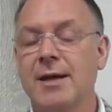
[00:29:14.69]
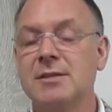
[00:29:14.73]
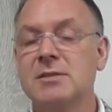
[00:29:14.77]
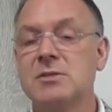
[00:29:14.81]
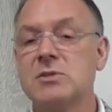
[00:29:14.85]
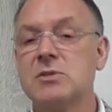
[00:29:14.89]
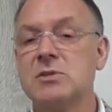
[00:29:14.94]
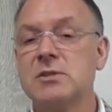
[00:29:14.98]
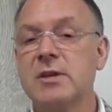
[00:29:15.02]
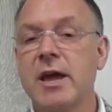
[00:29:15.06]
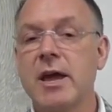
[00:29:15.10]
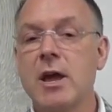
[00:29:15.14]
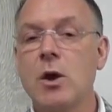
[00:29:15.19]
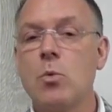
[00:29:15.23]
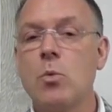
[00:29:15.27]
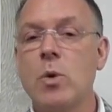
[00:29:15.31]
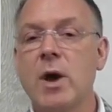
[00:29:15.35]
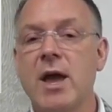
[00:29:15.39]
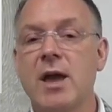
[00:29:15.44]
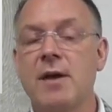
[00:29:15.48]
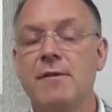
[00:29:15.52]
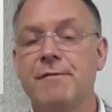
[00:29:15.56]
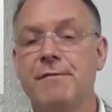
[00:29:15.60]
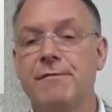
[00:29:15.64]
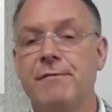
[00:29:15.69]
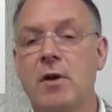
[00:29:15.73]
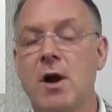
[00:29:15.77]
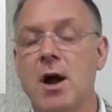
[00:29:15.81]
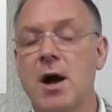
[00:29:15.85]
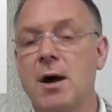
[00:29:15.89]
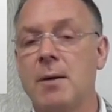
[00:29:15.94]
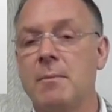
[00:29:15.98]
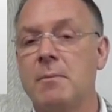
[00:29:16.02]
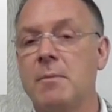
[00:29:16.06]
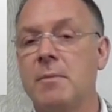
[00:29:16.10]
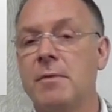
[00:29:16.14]
and stay away
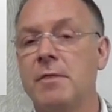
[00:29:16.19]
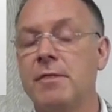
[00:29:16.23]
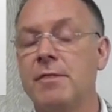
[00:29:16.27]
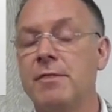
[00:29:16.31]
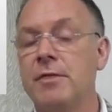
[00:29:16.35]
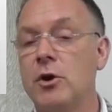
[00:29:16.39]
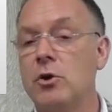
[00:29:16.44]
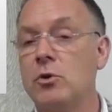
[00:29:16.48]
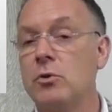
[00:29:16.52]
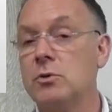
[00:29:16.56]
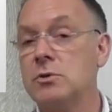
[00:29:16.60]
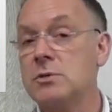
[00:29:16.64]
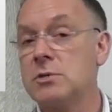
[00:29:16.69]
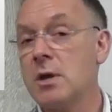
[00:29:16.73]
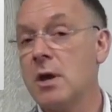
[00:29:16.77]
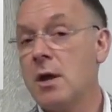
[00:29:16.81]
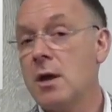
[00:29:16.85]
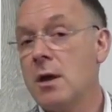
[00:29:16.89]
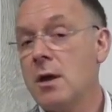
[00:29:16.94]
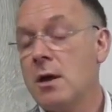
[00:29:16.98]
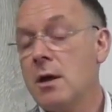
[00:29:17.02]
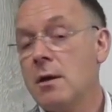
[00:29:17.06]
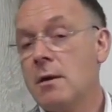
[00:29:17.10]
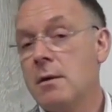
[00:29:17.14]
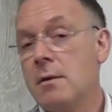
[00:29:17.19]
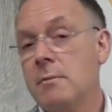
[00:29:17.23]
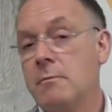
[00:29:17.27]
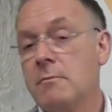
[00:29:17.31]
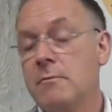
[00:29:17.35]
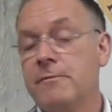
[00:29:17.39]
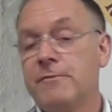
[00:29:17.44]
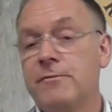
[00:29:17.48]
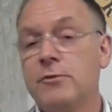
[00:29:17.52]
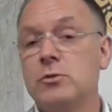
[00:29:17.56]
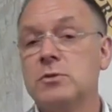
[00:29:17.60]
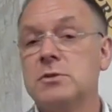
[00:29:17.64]
from those
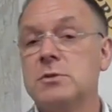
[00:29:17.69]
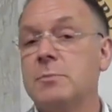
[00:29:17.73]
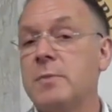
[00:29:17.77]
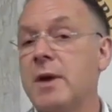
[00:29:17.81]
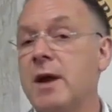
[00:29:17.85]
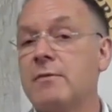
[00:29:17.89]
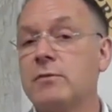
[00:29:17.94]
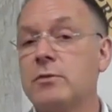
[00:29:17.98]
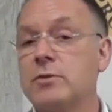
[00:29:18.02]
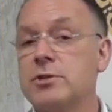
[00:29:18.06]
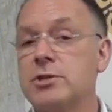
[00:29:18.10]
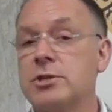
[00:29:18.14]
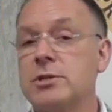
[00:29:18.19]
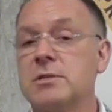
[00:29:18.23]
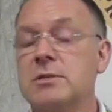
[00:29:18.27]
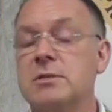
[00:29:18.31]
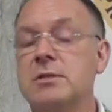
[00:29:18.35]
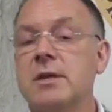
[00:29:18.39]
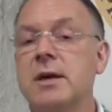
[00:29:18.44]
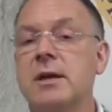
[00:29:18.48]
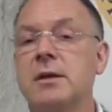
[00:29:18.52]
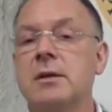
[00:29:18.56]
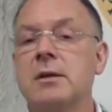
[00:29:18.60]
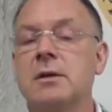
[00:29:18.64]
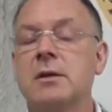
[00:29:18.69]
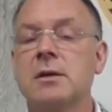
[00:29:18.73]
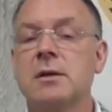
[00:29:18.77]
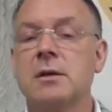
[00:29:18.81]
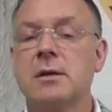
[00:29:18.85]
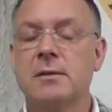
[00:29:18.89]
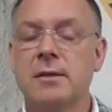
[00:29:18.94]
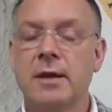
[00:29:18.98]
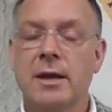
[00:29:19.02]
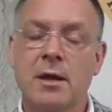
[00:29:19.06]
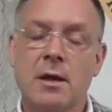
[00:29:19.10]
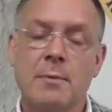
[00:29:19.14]
foods and beverages that,
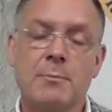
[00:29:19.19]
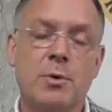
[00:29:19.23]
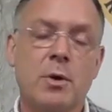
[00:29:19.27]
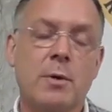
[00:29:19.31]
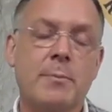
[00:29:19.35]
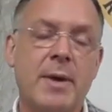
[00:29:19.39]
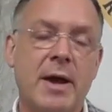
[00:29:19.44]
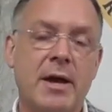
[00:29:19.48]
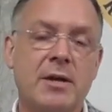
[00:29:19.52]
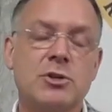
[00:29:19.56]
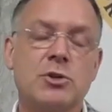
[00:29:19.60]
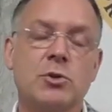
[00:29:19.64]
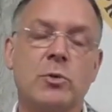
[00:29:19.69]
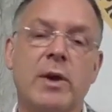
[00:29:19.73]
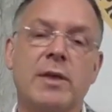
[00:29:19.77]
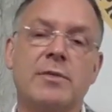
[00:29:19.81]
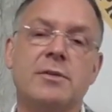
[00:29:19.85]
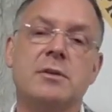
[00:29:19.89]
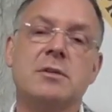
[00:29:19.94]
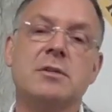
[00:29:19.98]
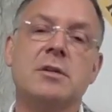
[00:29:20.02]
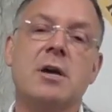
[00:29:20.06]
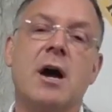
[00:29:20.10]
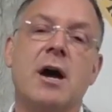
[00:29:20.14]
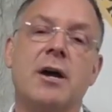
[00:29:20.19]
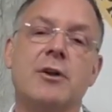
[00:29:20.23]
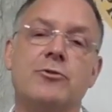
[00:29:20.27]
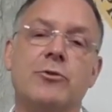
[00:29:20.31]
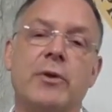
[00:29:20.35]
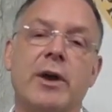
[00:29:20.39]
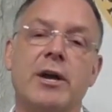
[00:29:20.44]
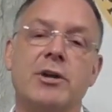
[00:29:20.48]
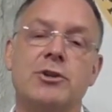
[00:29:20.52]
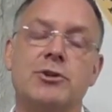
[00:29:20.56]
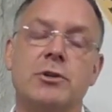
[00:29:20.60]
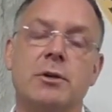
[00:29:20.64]
that can perpetuate the
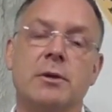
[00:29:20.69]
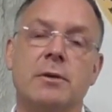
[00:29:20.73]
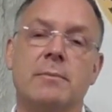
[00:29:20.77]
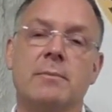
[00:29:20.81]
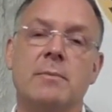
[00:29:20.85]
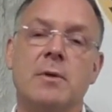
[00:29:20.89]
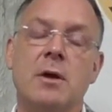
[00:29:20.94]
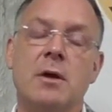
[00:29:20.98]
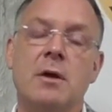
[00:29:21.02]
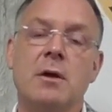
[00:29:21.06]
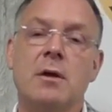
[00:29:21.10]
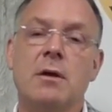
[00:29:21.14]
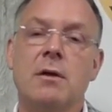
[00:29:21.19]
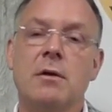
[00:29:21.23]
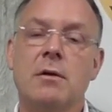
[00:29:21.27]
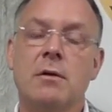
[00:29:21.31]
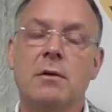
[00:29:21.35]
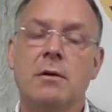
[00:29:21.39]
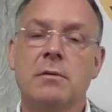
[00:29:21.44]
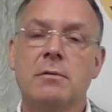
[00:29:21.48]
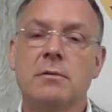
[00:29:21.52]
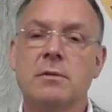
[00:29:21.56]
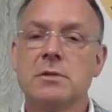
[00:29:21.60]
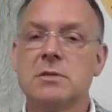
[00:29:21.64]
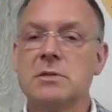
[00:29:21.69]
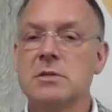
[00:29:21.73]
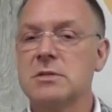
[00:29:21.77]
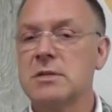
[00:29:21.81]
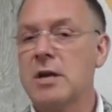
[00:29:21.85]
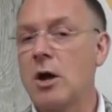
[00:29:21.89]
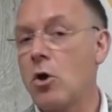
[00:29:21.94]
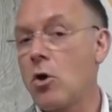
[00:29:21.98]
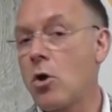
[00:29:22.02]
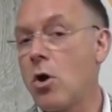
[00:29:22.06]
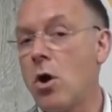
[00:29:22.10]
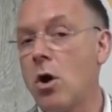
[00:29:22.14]
dehydration. This
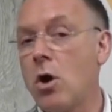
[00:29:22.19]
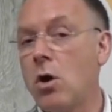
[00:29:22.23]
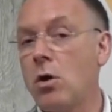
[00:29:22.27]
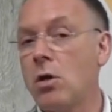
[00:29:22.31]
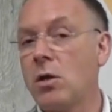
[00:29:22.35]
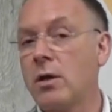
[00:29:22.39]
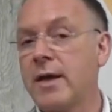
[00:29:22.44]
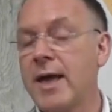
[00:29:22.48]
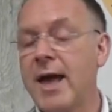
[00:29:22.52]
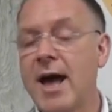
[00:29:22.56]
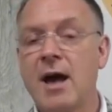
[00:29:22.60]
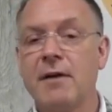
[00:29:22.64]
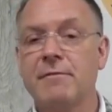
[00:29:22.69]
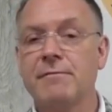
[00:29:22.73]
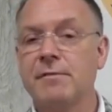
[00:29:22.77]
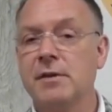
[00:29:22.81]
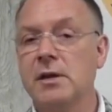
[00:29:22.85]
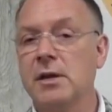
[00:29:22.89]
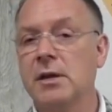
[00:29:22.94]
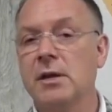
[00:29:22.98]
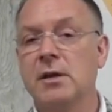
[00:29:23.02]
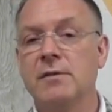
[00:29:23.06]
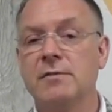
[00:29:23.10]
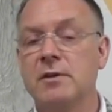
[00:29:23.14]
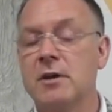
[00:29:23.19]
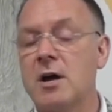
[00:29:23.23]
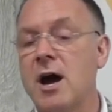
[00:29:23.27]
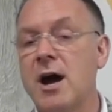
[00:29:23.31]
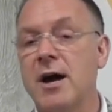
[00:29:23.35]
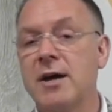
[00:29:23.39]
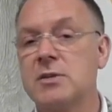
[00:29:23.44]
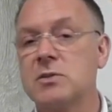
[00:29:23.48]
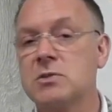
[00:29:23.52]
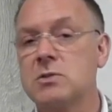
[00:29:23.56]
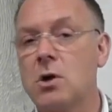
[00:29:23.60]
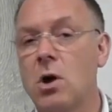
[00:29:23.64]
is alcohol, caffeine, even
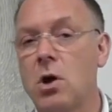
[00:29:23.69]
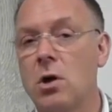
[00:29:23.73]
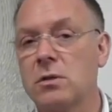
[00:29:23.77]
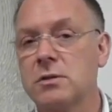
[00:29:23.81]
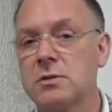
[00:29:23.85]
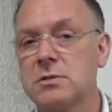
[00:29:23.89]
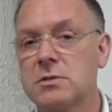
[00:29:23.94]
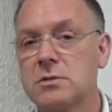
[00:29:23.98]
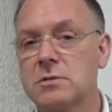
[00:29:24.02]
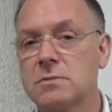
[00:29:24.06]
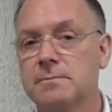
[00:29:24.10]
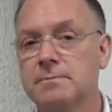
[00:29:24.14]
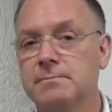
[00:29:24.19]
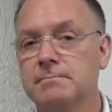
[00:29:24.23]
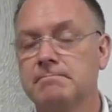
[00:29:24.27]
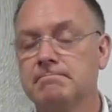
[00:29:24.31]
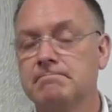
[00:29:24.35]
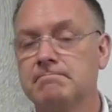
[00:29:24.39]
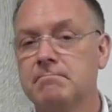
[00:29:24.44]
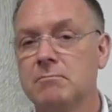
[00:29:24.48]
high salts.